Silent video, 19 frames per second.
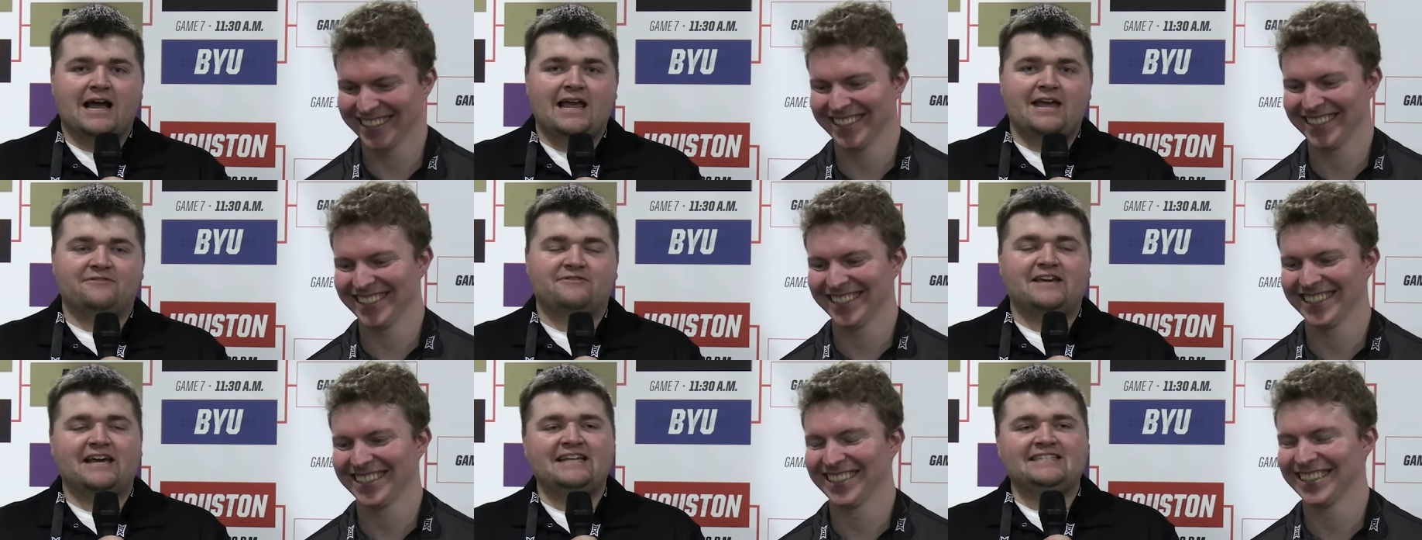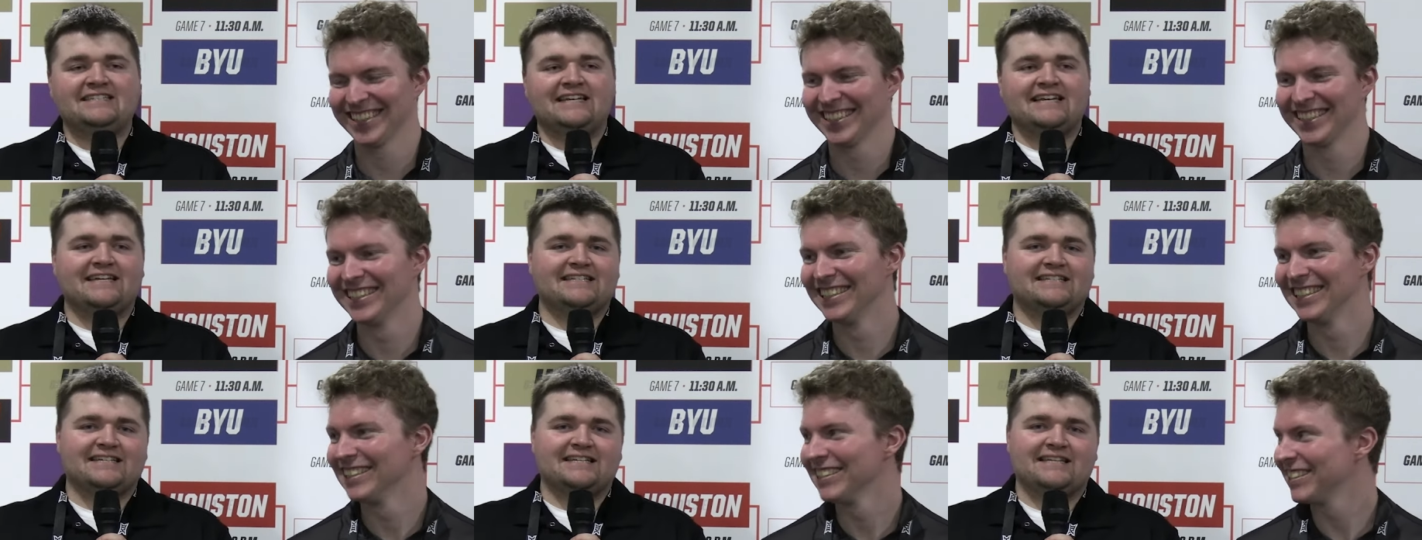Speaker 1: If
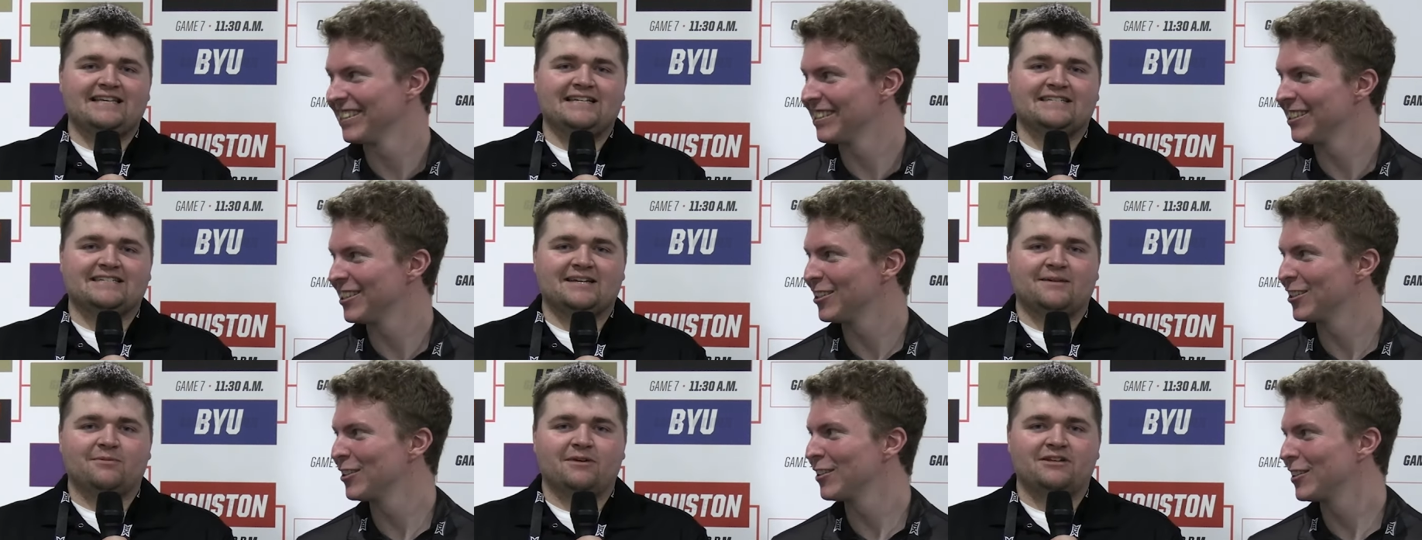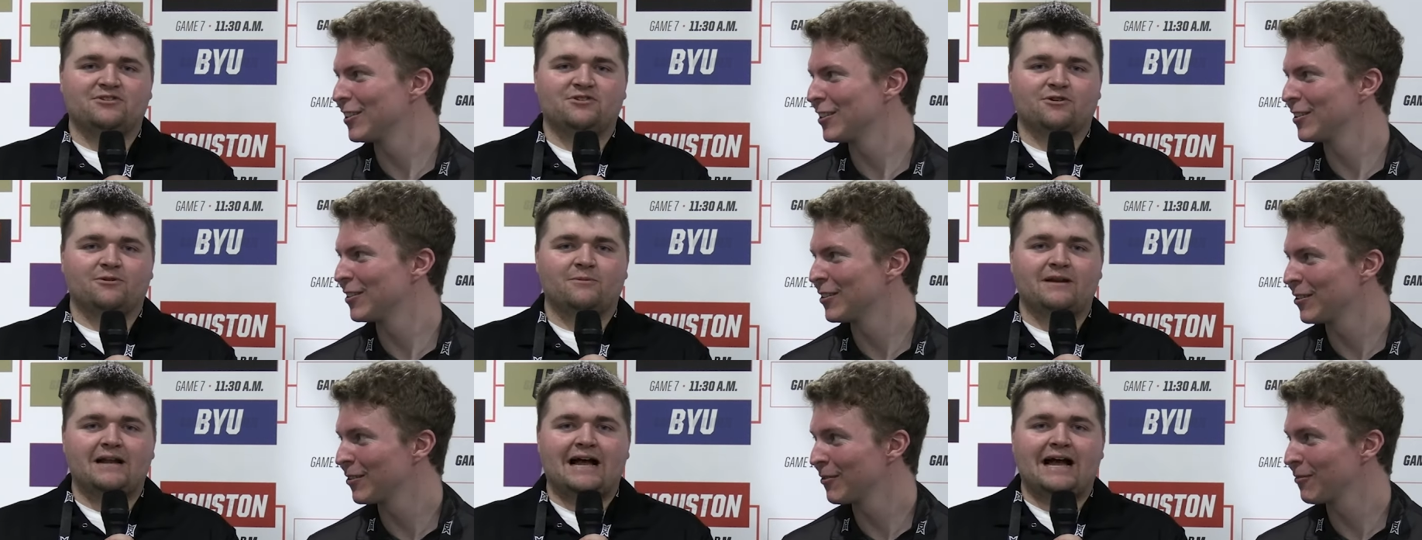K-State gets into the N C double A
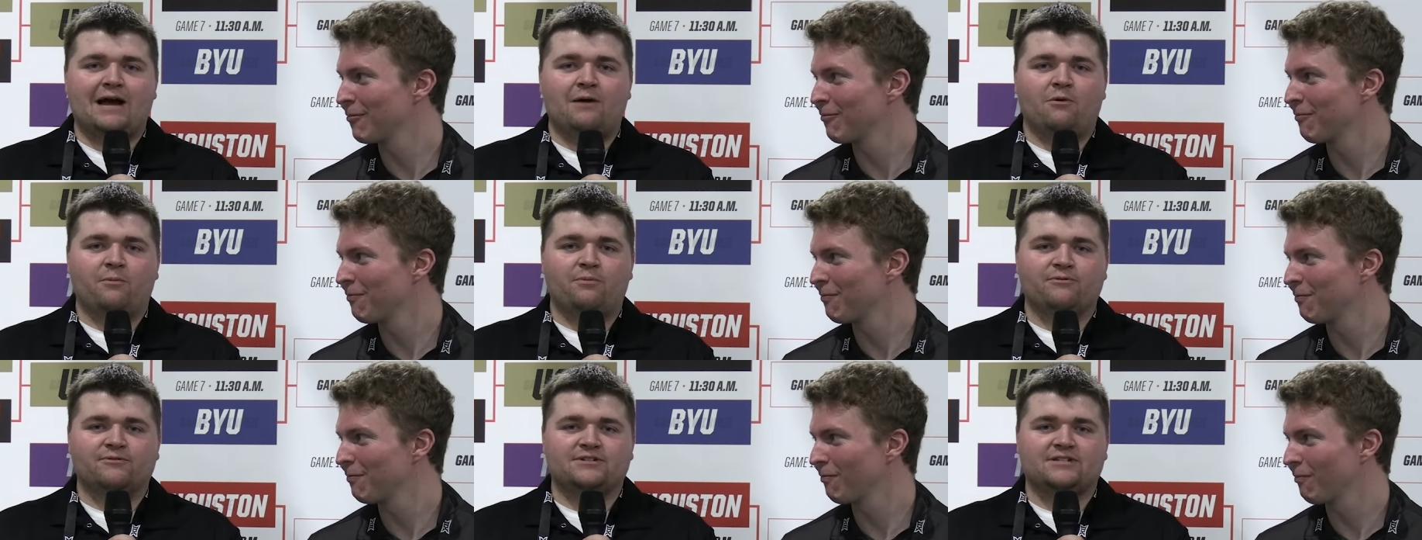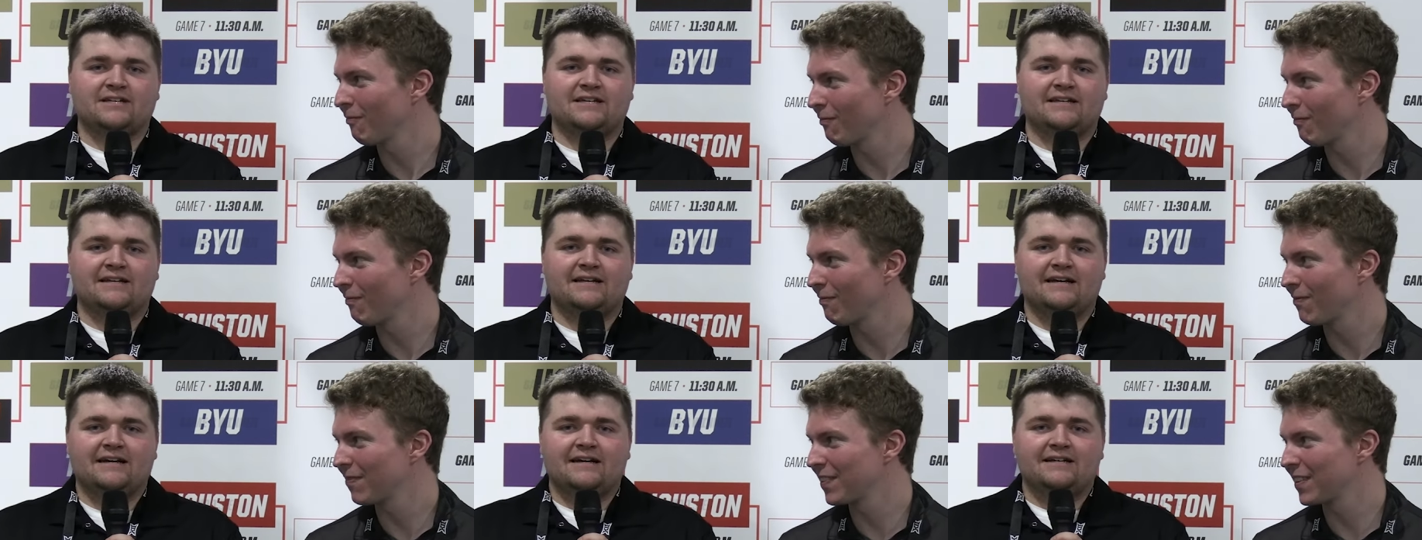tournament, I will present